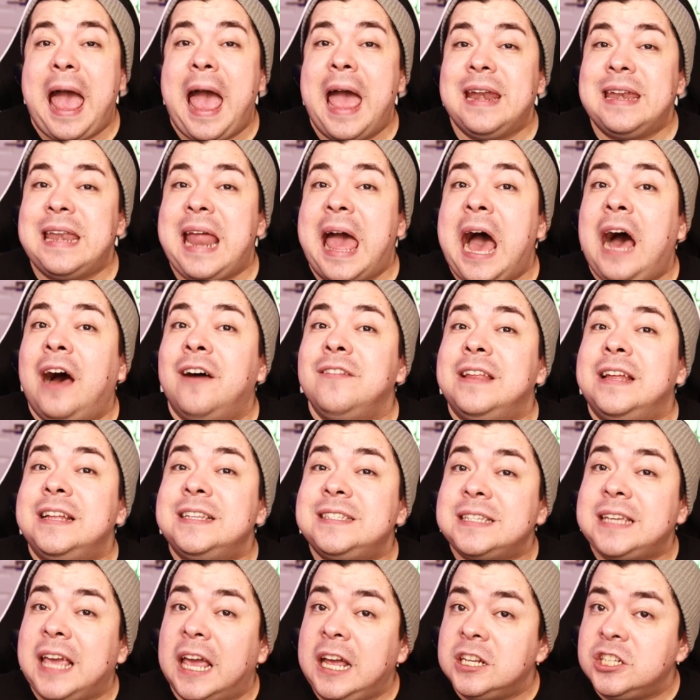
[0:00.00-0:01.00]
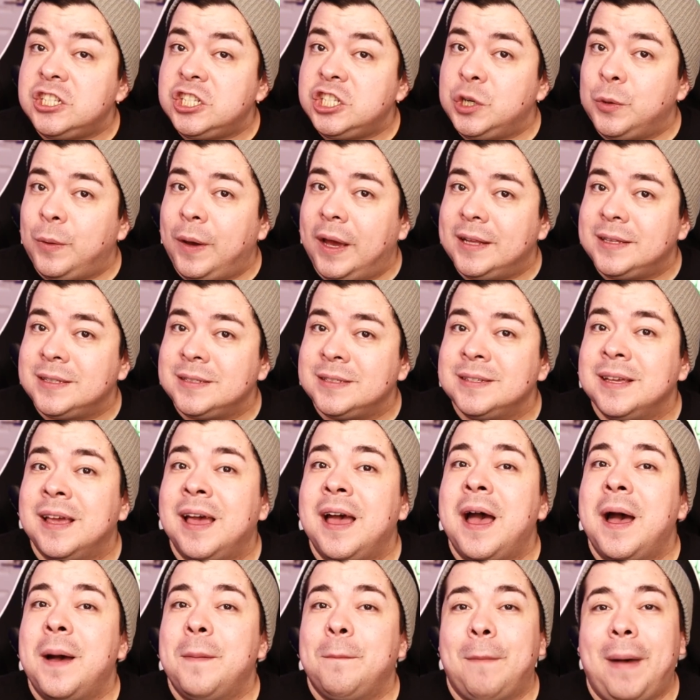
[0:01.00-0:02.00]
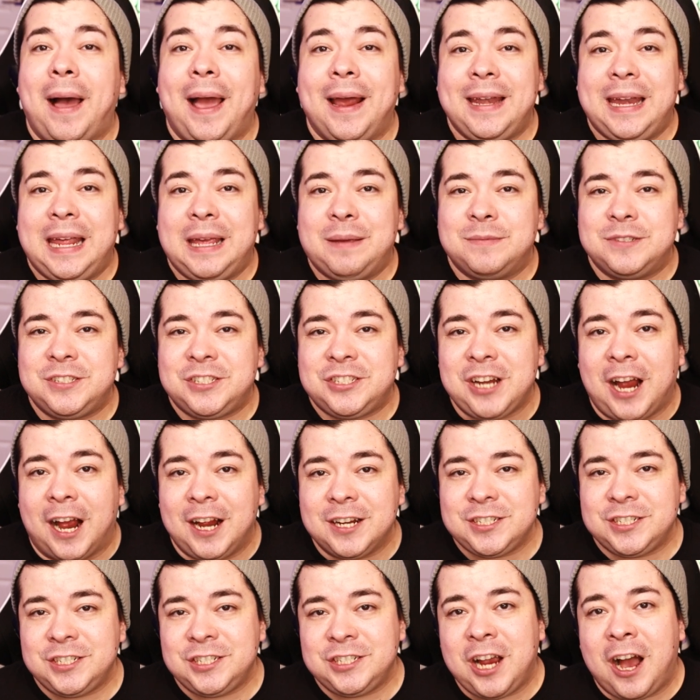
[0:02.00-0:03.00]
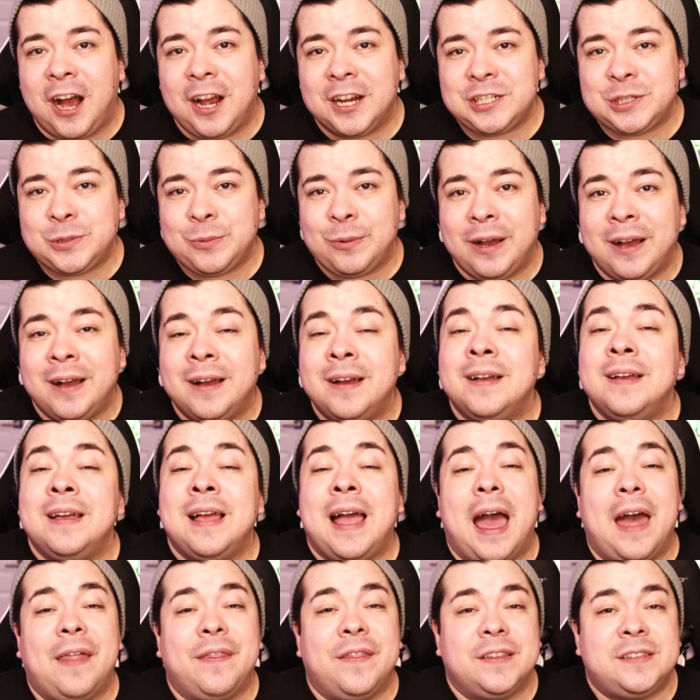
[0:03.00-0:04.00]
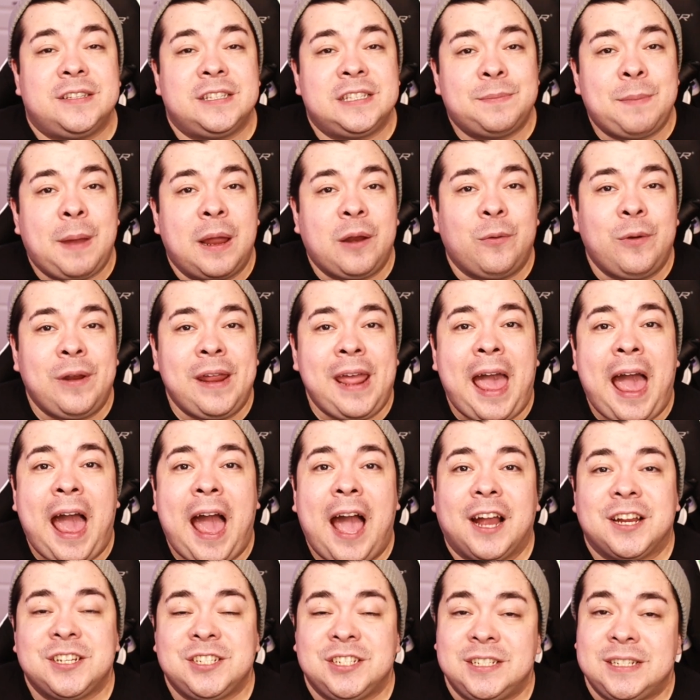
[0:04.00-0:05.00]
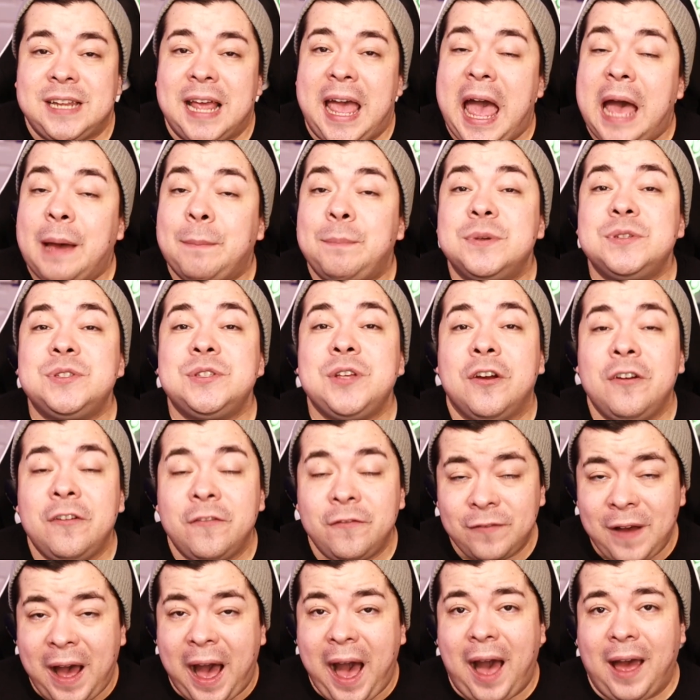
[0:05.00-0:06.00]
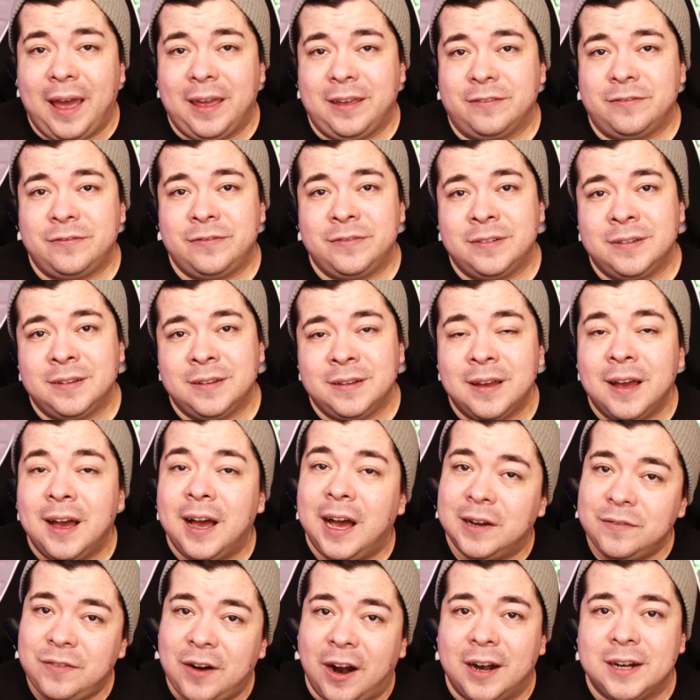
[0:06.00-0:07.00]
And now let's get to it. My name is Josh and Joshua, and this is my reaction to Episode five of